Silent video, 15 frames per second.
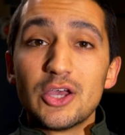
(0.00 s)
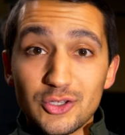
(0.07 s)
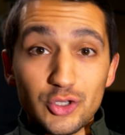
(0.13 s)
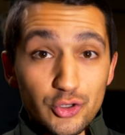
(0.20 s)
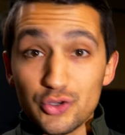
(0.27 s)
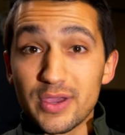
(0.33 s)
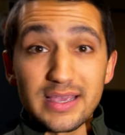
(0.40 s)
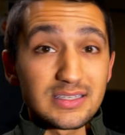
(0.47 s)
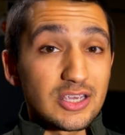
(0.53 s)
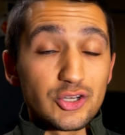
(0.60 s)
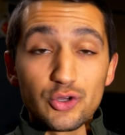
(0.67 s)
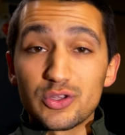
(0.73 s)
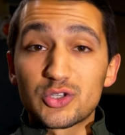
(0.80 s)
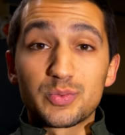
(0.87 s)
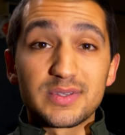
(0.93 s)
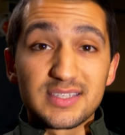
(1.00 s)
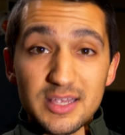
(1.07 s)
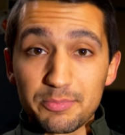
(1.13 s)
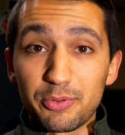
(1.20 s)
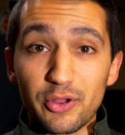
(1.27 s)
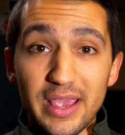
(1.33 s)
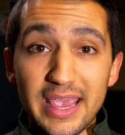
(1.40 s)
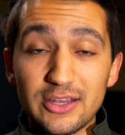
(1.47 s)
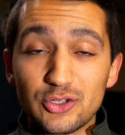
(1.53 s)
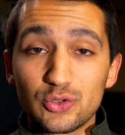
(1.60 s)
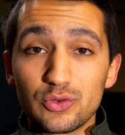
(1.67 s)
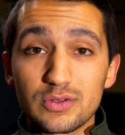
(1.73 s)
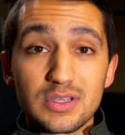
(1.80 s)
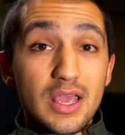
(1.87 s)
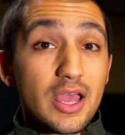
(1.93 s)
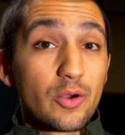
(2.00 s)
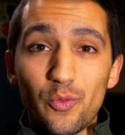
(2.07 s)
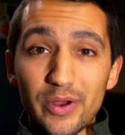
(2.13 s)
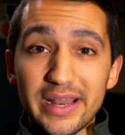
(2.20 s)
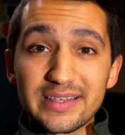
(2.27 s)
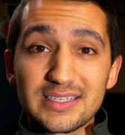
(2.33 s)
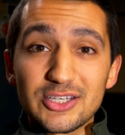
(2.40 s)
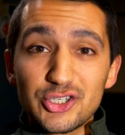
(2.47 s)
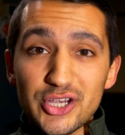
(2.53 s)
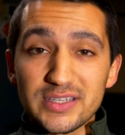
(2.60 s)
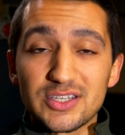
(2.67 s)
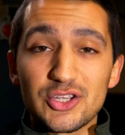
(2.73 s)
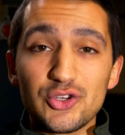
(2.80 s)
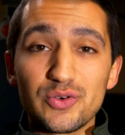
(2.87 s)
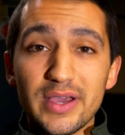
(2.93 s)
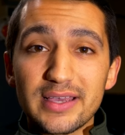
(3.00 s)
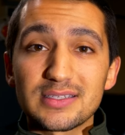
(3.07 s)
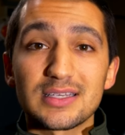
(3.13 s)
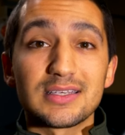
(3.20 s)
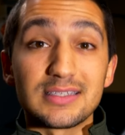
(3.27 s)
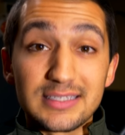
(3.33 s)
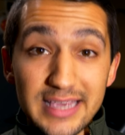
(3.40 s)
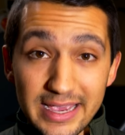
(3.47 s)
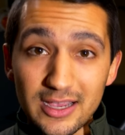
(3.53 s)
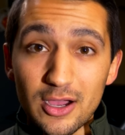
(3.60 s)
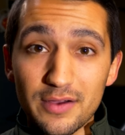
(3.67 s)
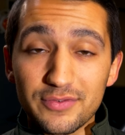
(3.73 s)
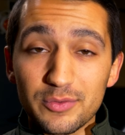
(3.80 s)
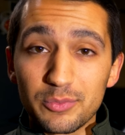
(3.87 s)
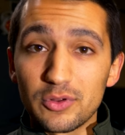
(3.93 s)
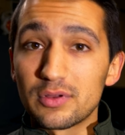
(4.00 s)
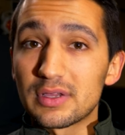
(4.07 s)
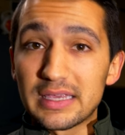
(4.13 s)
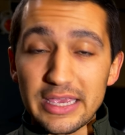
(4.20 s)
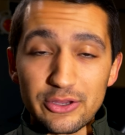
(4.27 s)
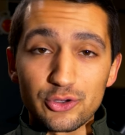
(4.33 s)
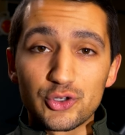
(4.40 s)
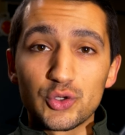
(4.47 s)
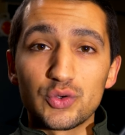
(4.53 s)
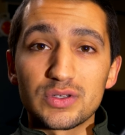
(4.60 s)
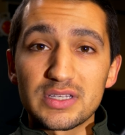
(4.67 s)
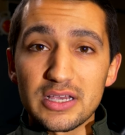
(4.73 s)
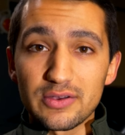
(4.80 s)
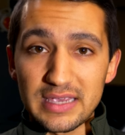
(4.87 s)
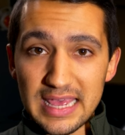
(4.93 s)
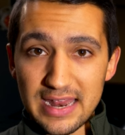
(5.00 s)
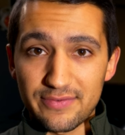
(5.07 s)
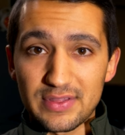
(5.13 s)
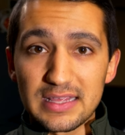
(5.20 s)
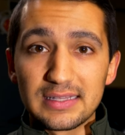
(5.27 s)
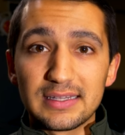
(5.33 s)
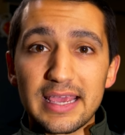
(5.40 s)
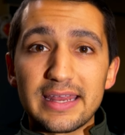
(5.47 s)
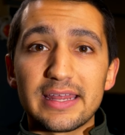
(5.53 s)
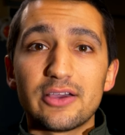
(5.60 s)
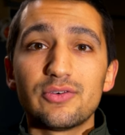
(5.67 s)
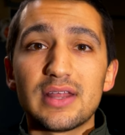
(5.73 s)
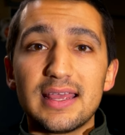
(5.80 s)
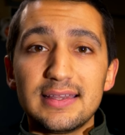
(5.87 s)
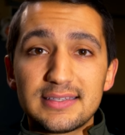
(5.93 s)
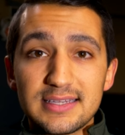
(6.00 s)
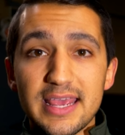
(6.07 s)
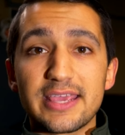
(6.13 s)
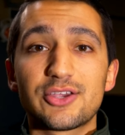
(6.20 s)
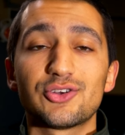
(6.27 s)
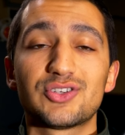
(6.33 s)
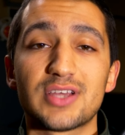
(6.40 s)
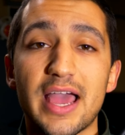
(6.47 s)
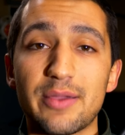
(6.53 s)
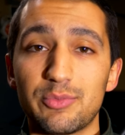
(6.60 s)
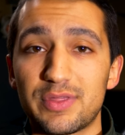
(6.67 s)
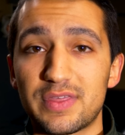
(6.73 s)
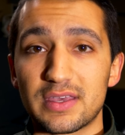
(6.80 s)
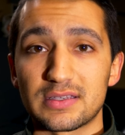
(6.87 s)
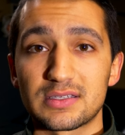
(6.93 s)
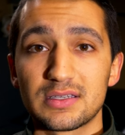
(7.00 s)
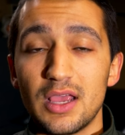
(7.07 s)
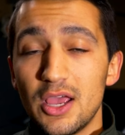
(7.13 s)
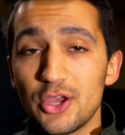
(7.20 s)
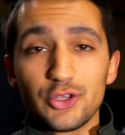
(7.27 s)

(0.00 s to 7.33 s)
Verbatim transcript: So you guys can do this with simple hand tools. What I suggest to you guys is get comfortable, get your tools out, get everything laid out, and take your time with this.